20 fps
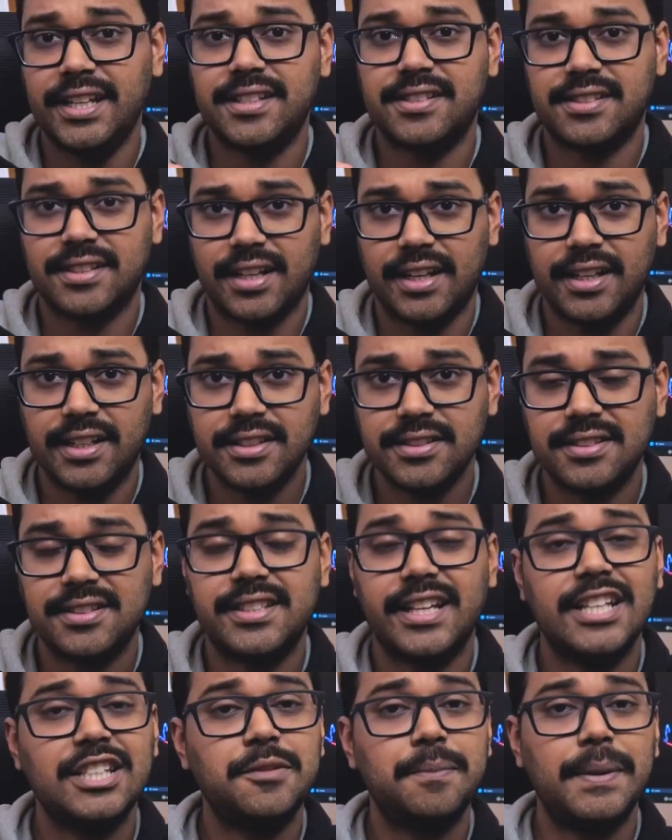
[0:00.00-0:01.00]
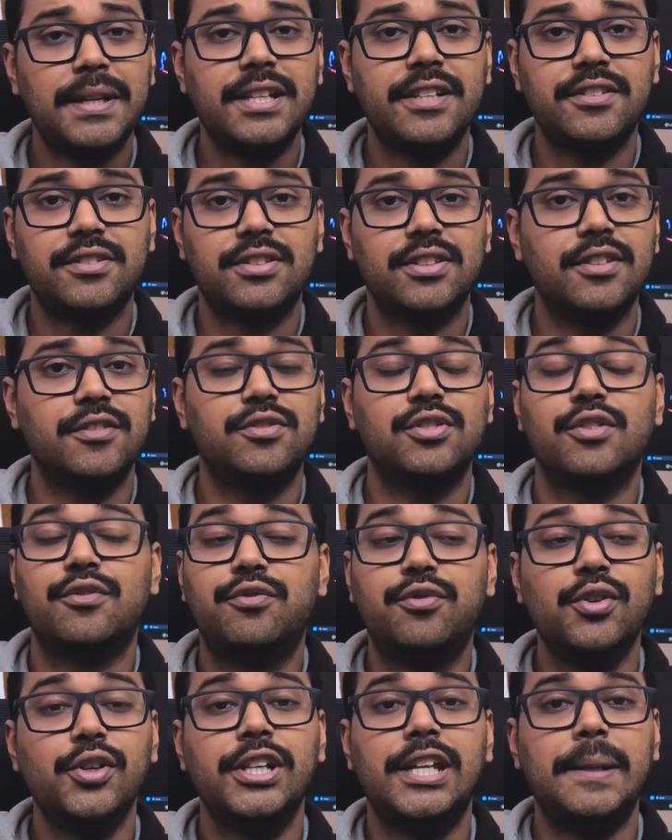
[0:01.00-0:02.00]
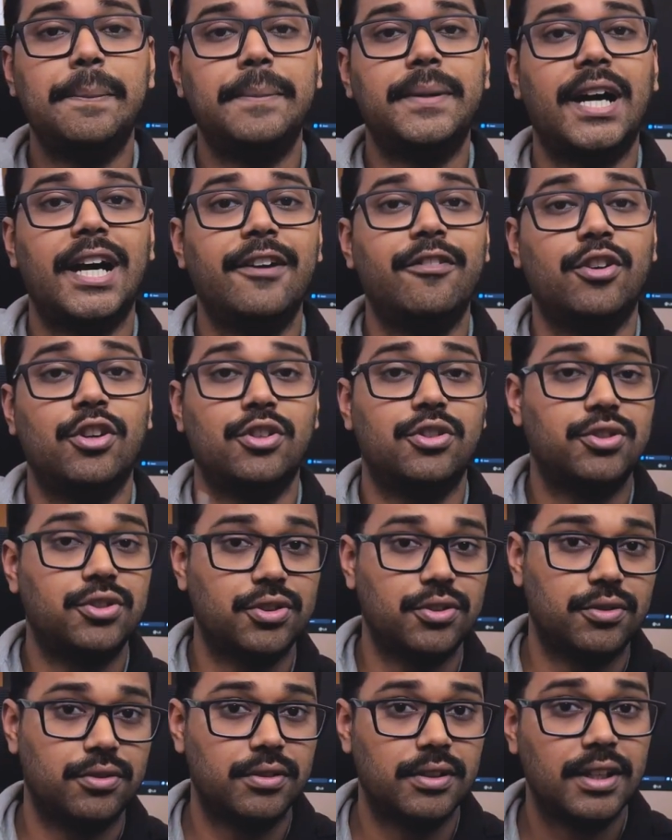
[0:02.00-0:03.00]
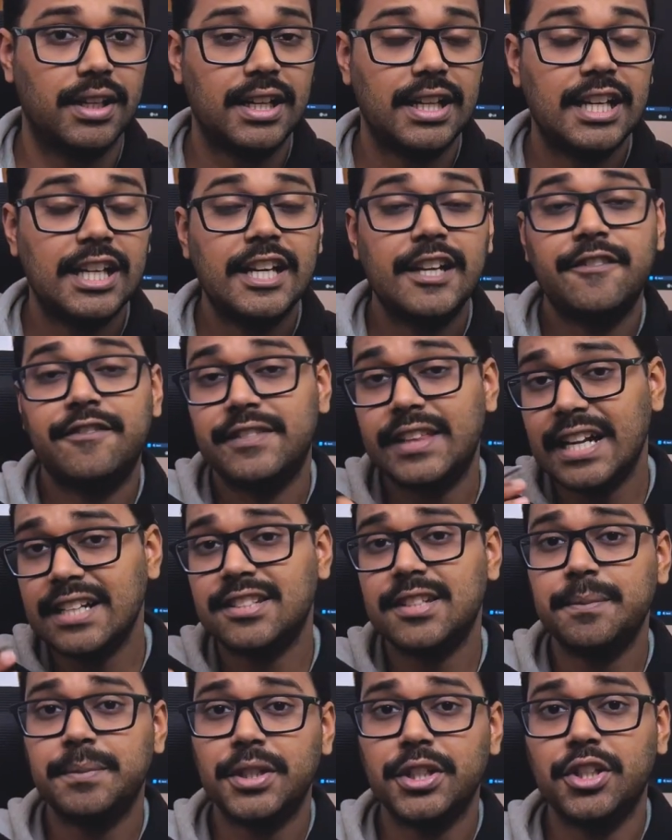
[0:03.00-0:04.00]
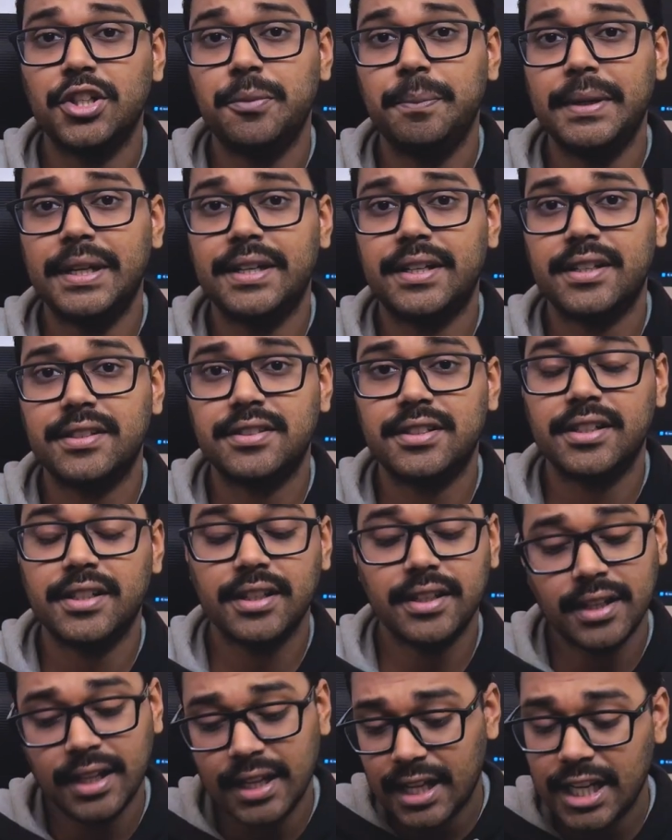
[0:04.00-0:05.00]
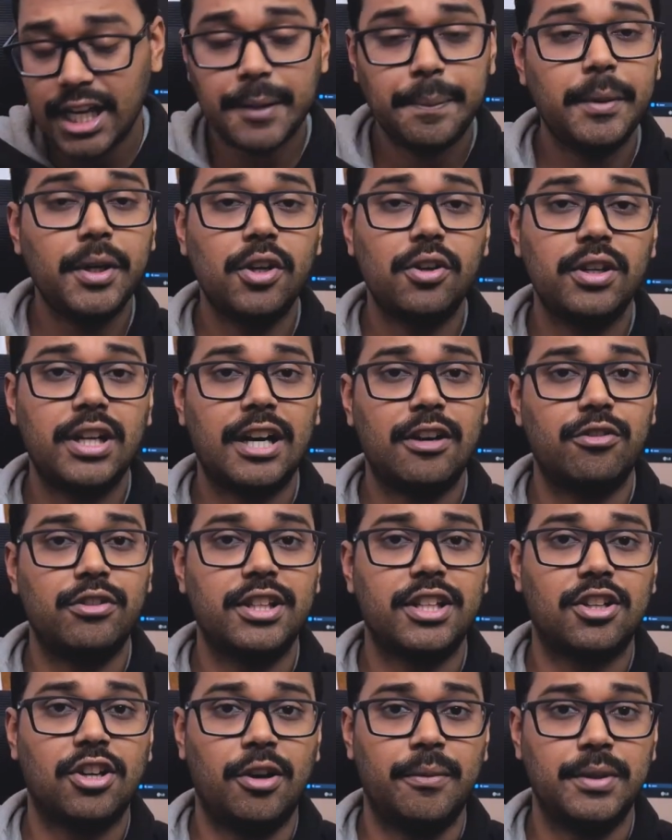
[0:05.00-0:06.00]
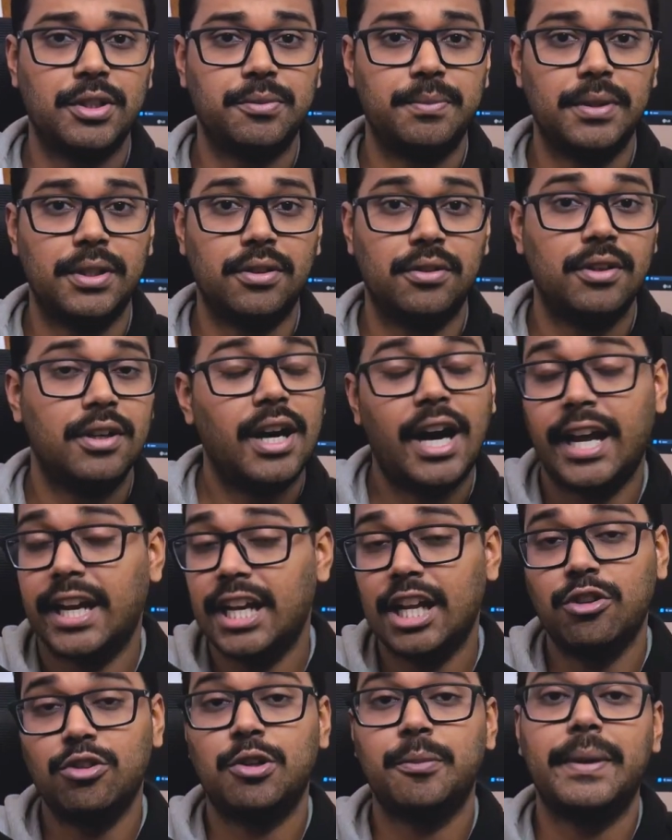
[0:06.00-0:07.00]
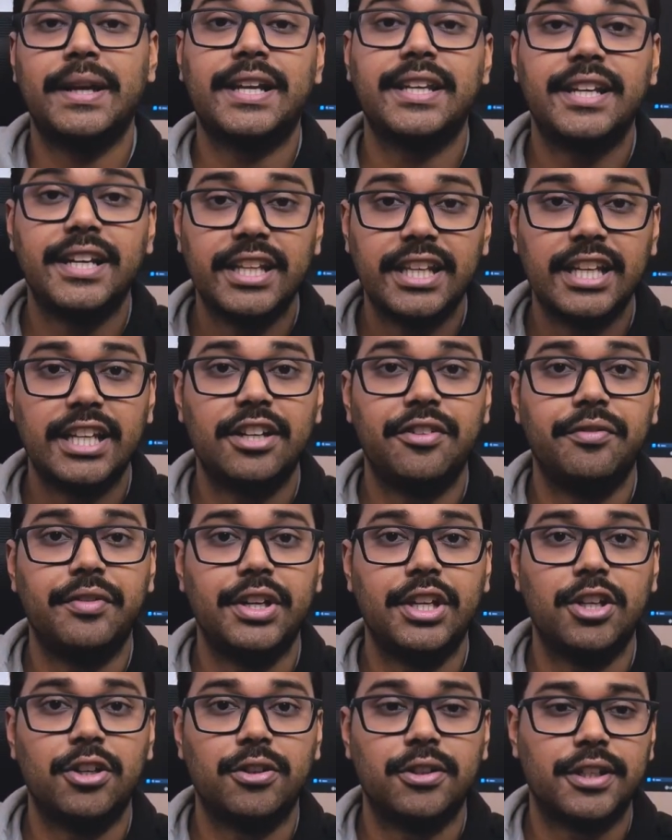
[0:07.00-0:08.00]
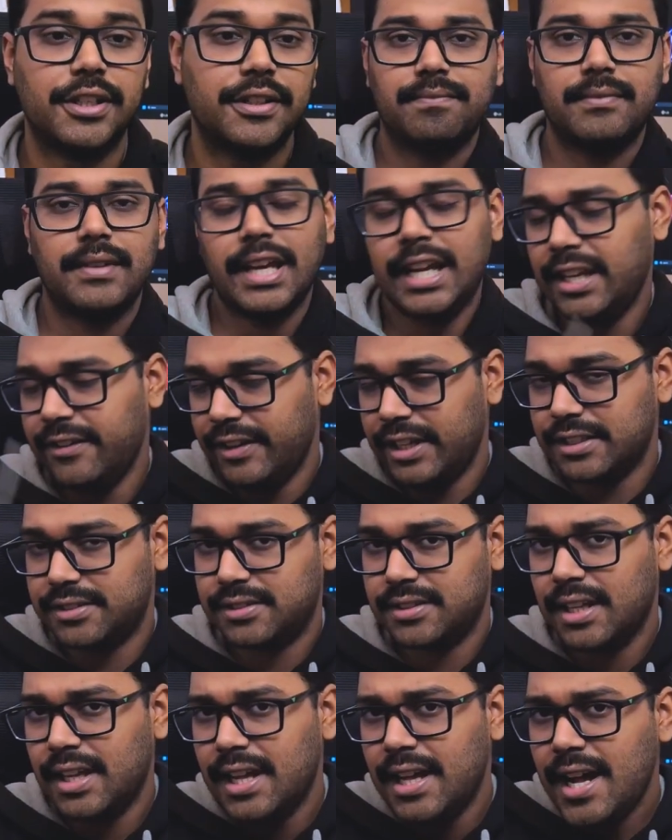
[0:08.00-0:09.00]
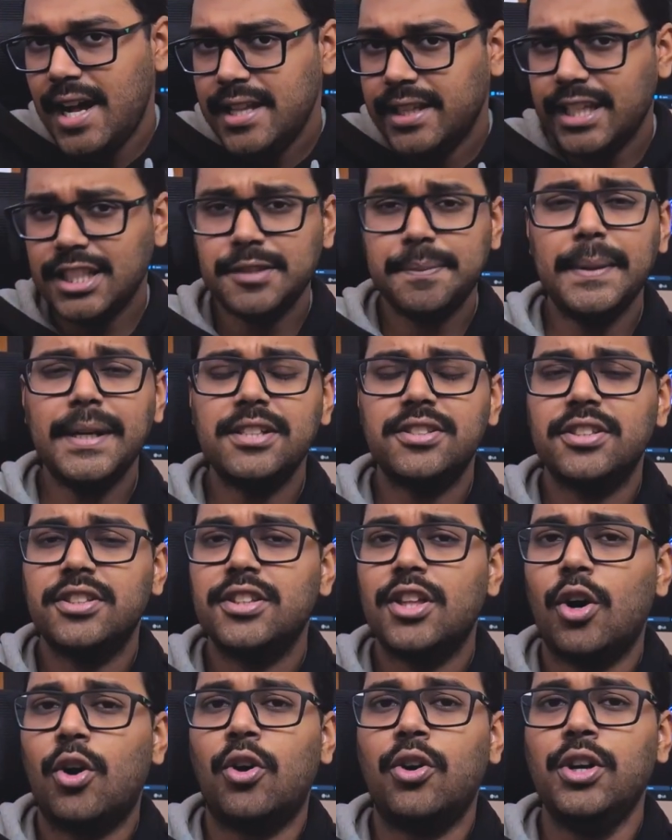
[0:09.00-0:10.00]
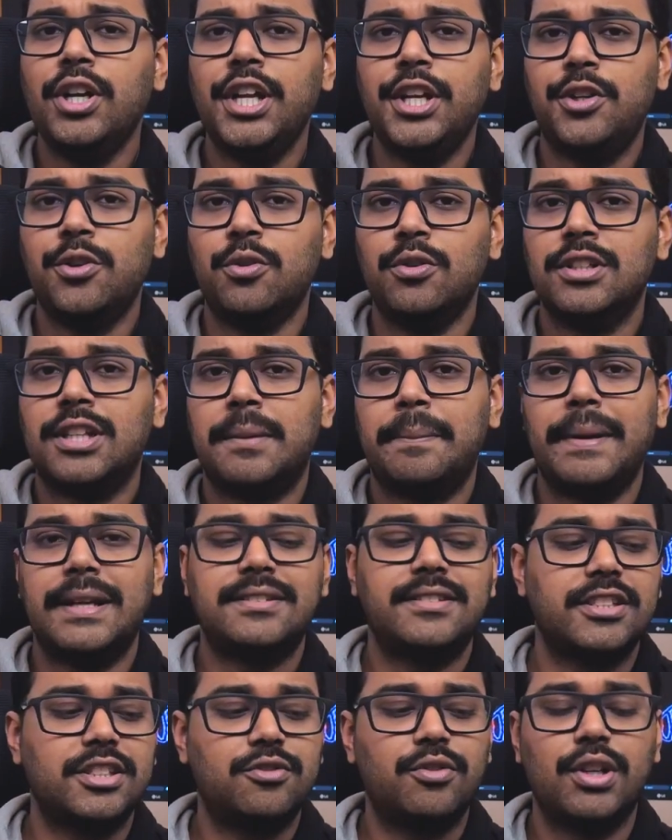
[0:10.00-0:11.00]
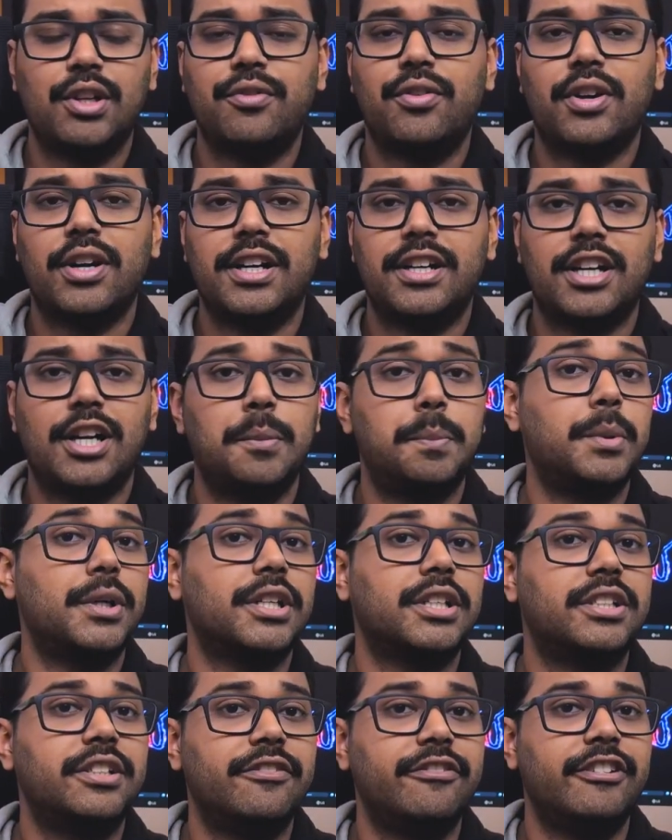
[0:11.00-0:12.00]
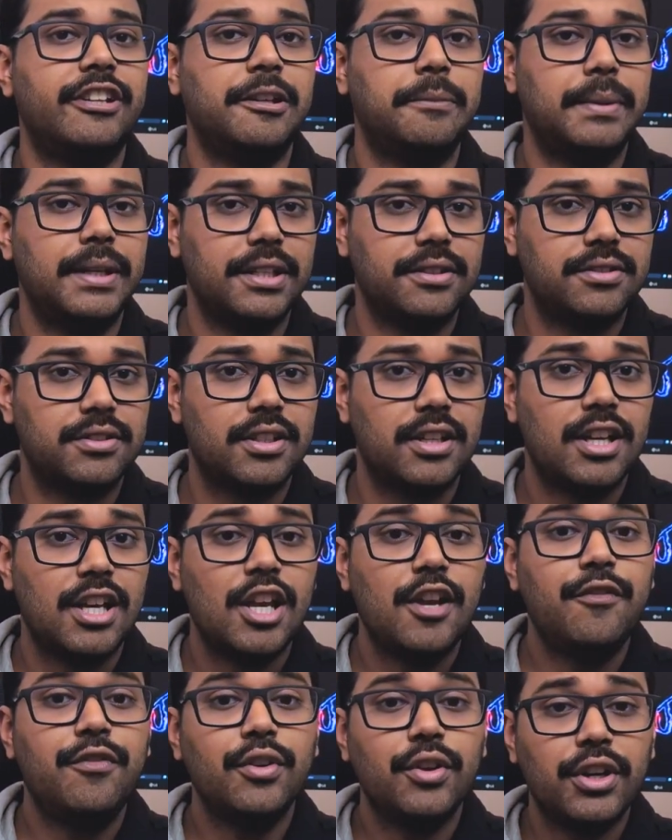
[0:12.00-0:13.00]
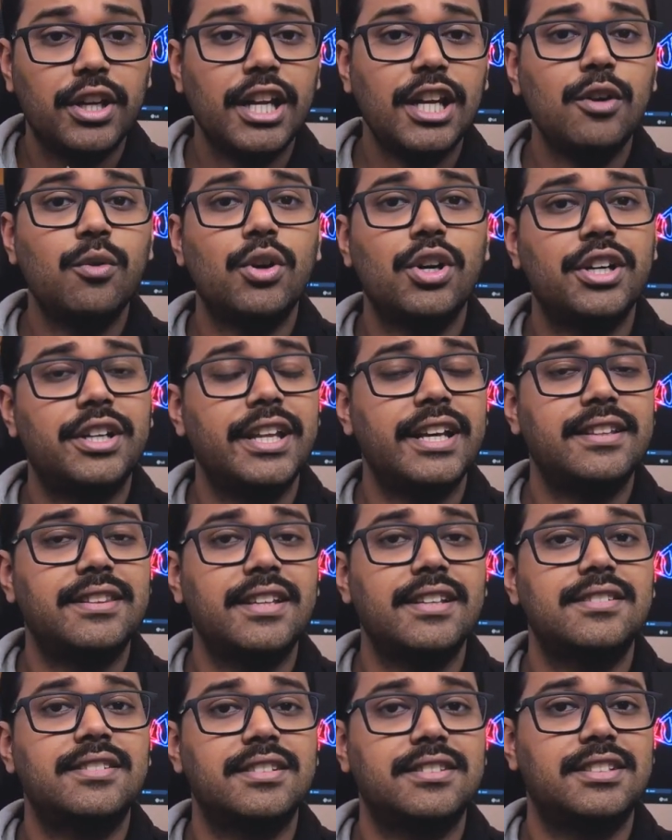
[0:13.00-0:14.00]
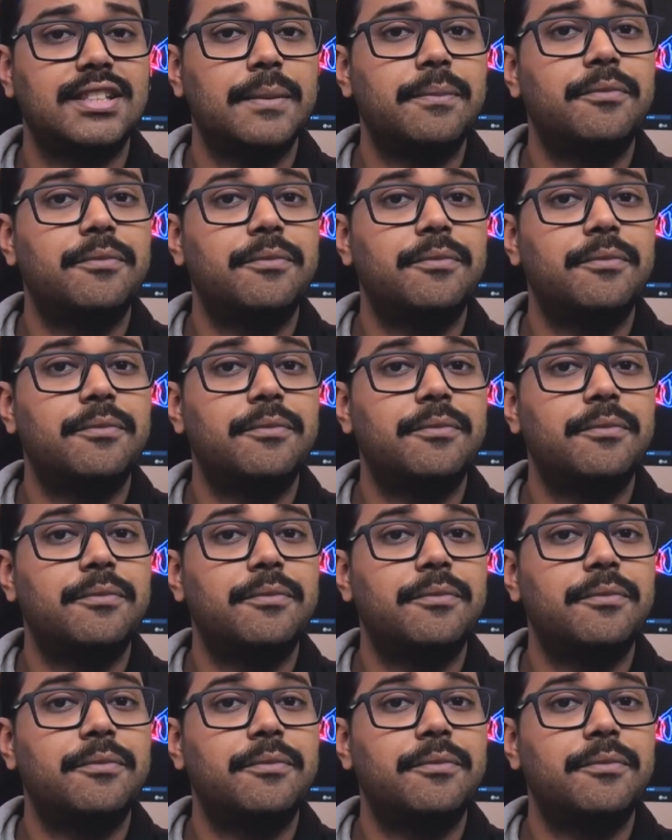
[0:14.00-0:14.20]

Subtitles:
stylus, the S Pen deserves a full deep dive on its own. If that's something you'd be interested in, let me know down in the comments below. I'd love to make a dedicated video on it. Anyways, the S Pen isn't the only tool that makes S24 Ultra a productivity beast. If you really want to take things a step